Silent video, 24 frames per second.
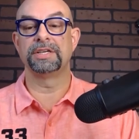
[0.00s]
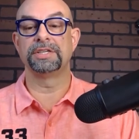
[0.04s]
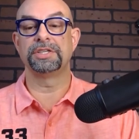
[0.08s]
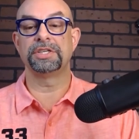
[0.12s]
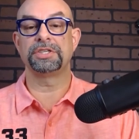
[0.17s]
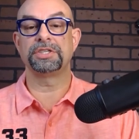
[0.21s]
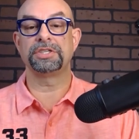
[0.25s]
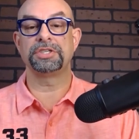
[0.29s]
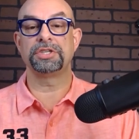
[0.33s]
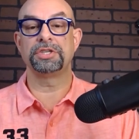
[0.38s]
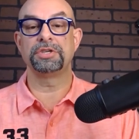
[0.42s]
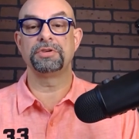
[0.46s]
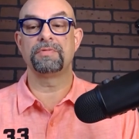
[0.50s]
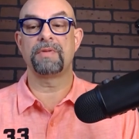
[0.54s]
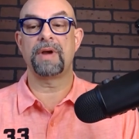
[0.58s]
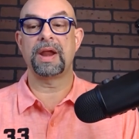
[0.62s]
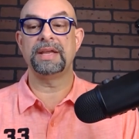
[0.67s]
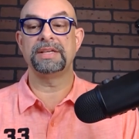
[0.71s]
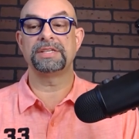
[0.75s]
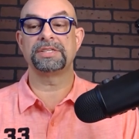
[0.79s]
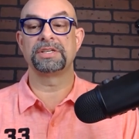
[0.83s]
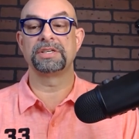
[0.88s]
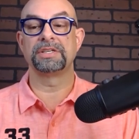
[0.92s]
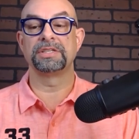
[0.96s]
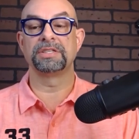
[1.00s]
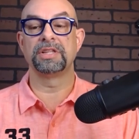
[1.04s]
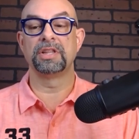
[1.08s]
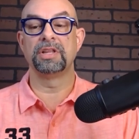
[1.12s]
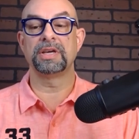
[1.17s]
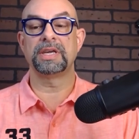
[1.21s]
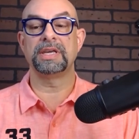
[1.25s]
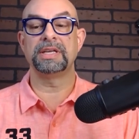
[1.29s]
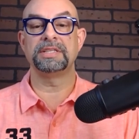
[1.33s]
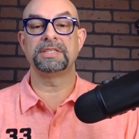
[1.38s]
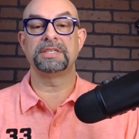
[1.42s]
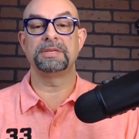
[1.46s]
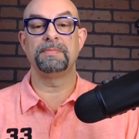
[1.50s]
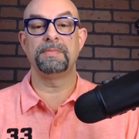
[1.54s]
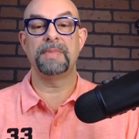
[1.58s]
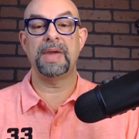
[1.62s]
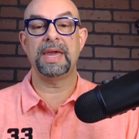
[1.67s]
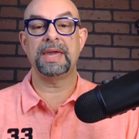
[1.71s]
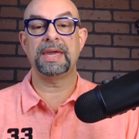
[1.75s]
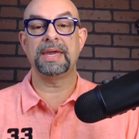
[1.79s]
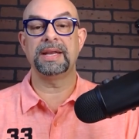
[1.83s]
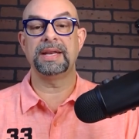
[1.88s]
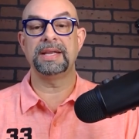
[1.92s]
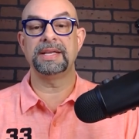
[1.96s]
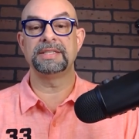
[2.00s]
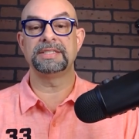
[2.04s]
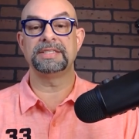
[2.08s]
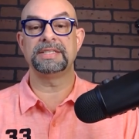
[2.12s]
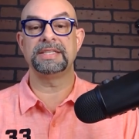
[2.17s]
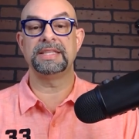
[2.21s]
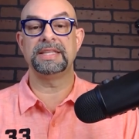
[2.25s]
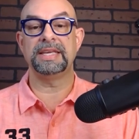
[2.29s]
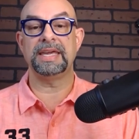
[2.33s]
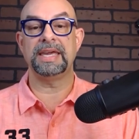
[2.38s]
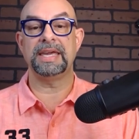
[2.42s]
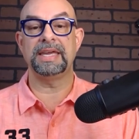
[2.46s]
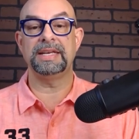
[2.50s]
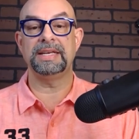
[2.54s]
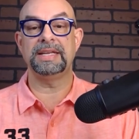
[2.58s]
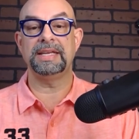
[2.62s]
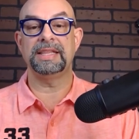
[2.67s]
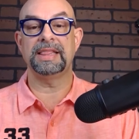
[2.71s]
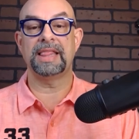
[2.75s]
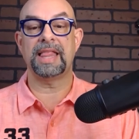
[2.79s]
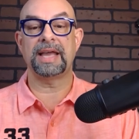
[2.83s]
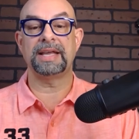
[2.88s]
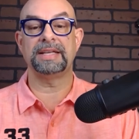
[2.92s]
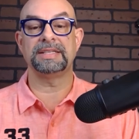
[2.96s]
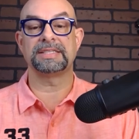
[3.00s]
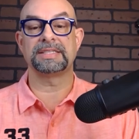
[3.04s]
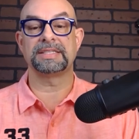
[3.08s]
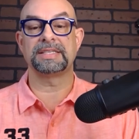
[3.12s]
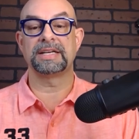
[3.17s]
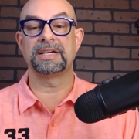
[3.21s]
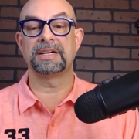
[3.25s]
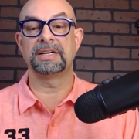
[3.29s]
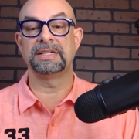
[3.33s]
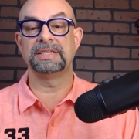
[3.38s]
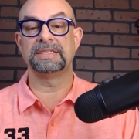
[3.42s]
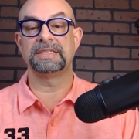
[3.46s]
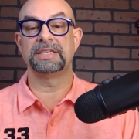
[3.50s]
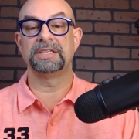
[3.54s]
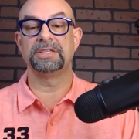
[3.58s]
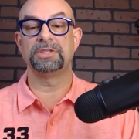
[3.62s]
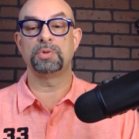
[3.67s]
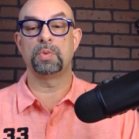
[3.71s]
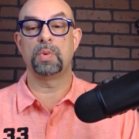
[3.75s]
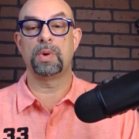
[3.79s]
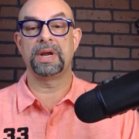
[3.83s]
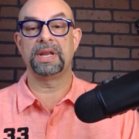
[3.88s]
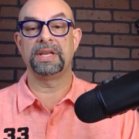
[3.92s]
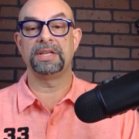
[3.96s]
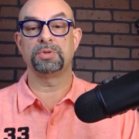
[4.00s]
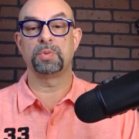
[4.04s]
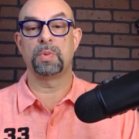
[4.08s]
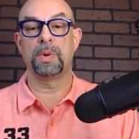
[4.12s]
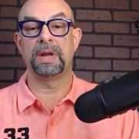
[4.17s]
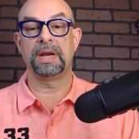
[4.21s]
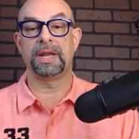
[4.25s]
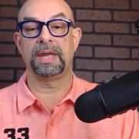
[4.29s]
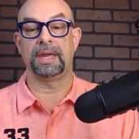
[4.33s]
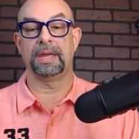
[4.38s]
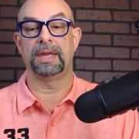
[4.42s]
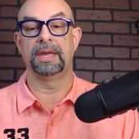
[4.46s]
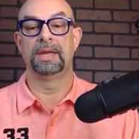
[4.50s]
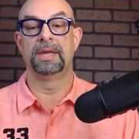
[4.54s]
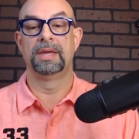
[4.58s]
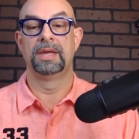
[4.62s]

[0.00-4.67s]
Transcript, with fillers: just two racers looking to make it into the Indy Lights series in twenty twenty.